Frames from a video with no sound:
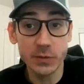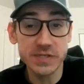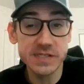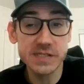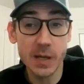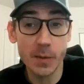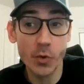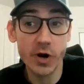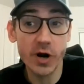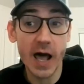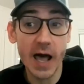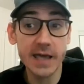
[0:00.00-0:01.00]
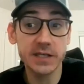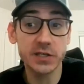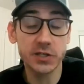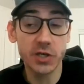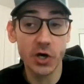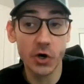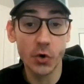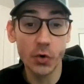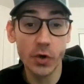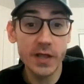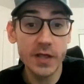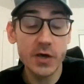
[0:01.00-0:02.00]
It was somewhere I could
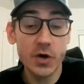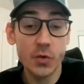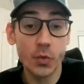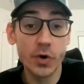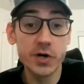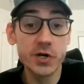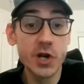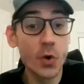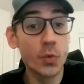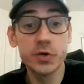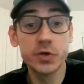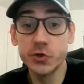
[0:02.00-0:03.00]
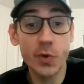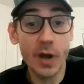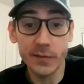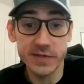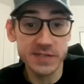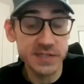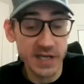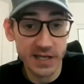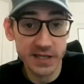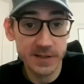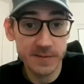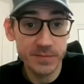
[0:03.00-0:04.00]
go where no one knew I was
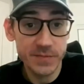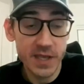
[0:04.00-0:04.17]
sick.